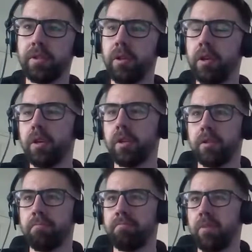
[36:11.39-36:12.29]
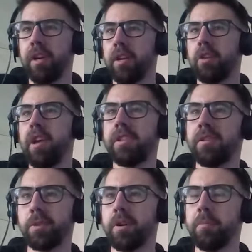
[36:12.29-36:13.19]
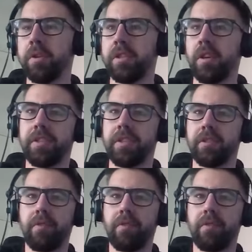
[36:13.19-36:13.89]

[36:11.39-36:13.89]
So you could, can you create subscription services